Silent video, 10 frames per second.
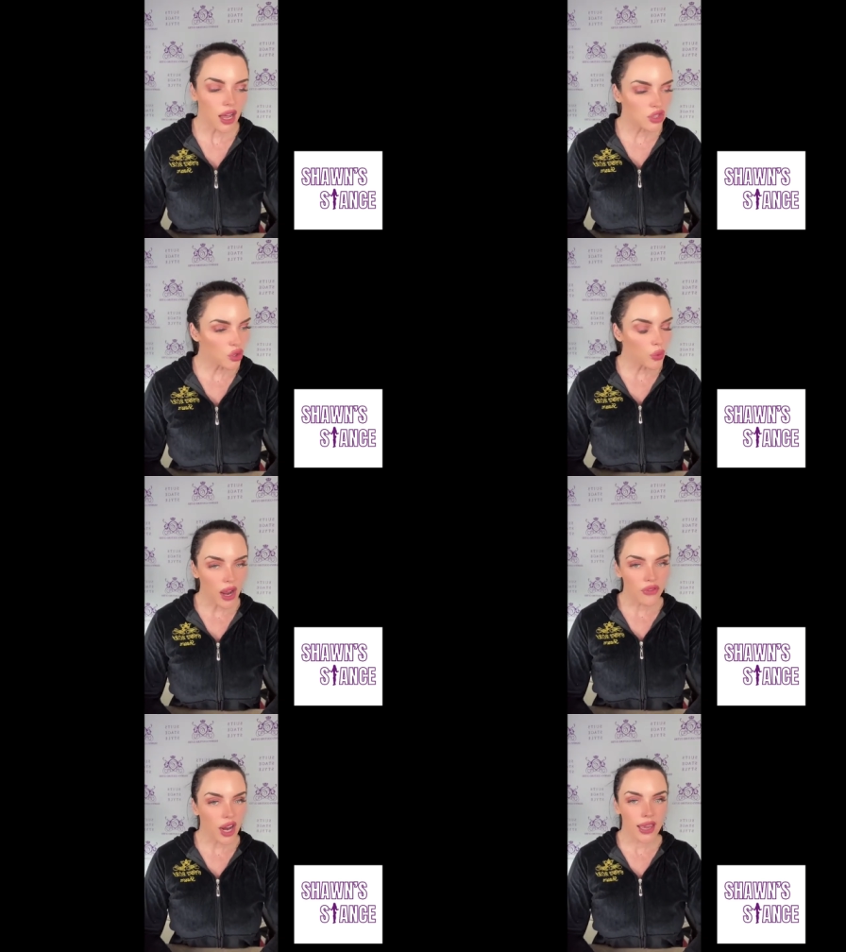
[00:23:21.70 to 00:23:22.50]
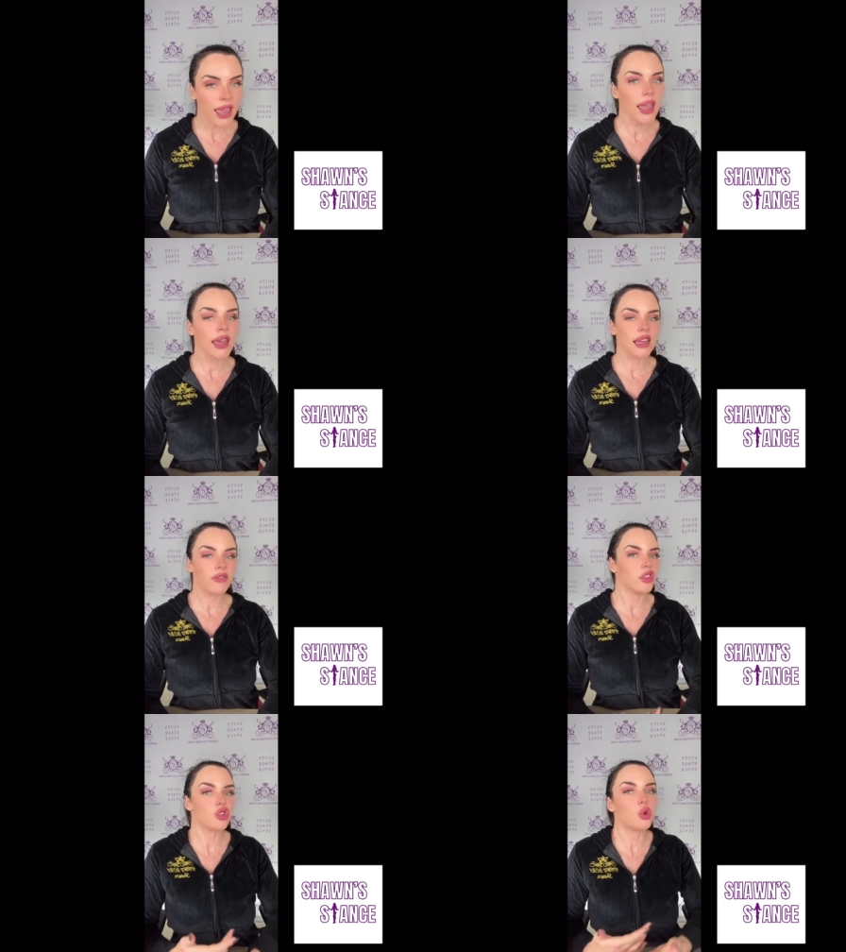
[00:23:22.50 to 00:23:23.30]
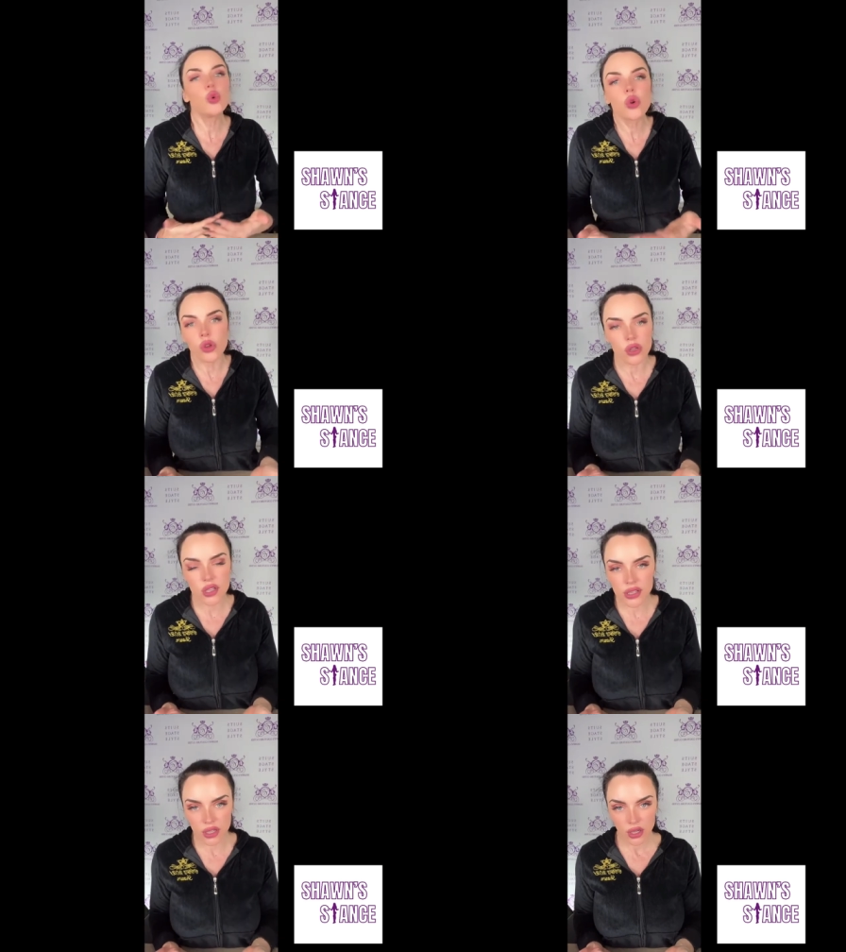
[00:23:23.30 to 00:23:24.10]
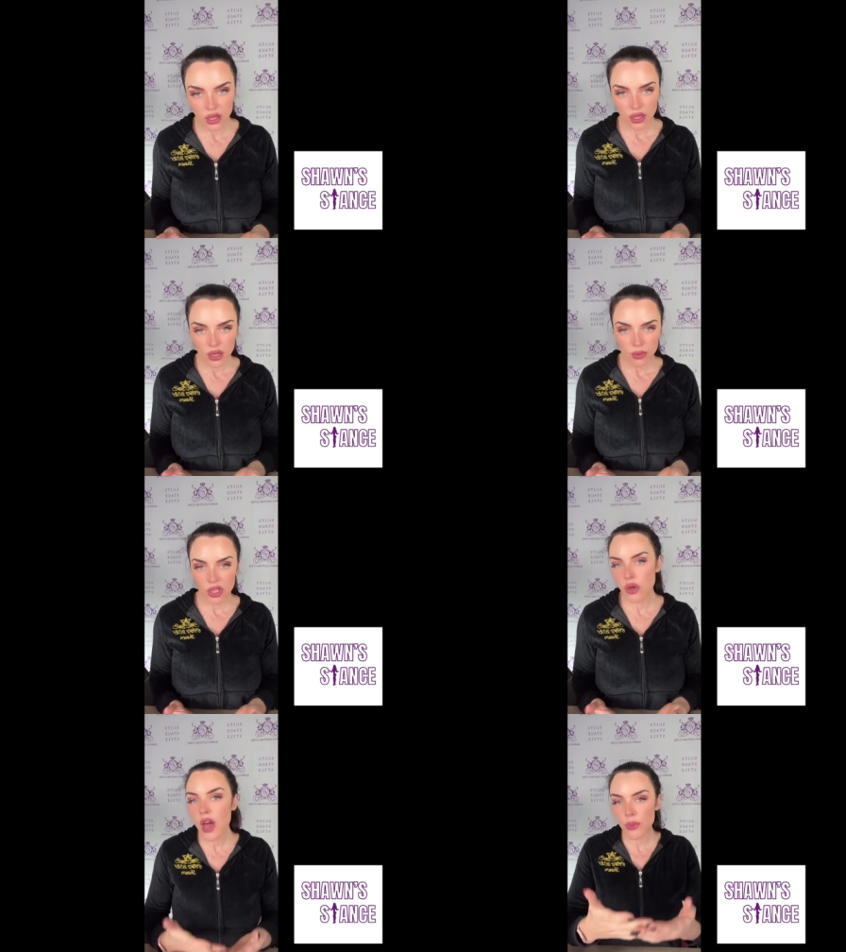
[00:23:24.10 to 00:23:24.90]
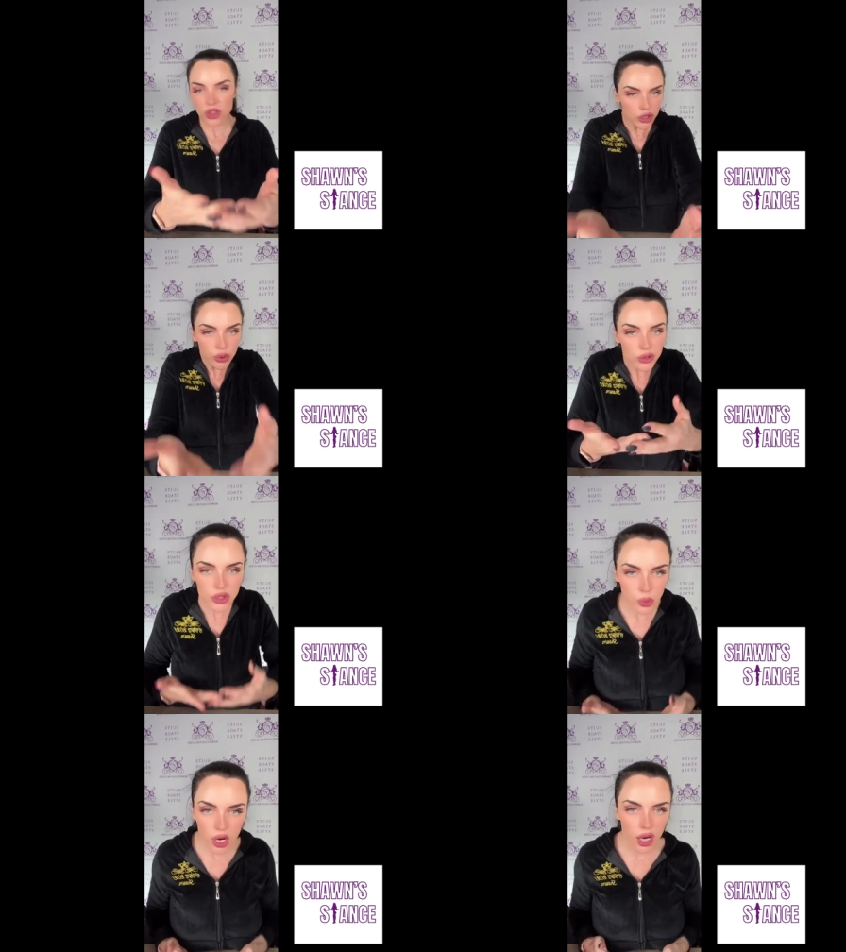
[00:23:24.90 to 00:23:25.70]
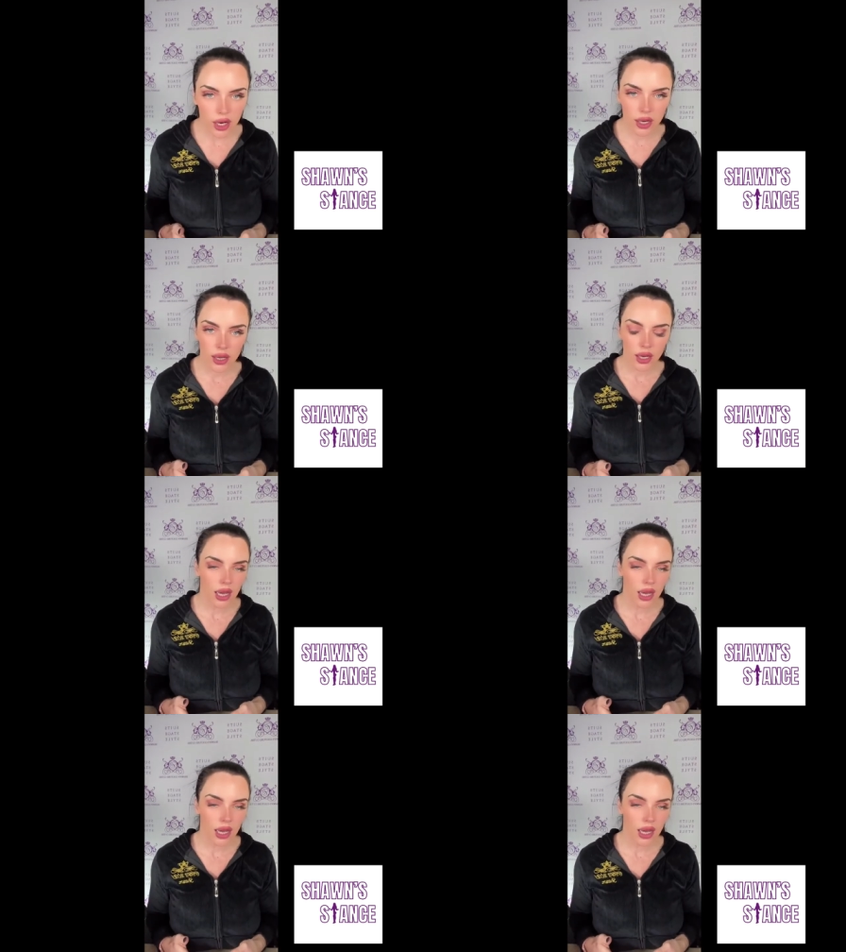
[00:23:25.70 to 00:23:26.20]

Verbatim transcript: I'll do whatever I can to give you the tools, but you got to put the tools to work.